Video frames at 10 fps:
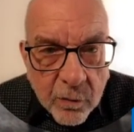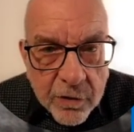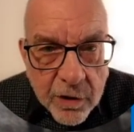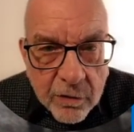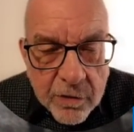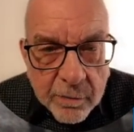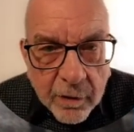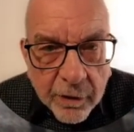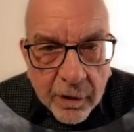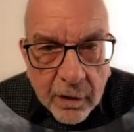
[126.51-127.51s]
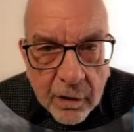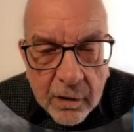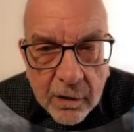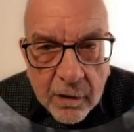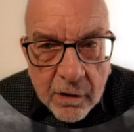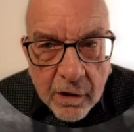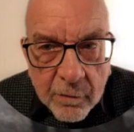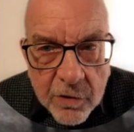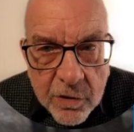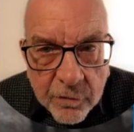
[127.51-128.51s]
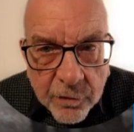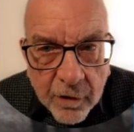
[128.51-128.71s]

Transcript: which owns the building, to commission a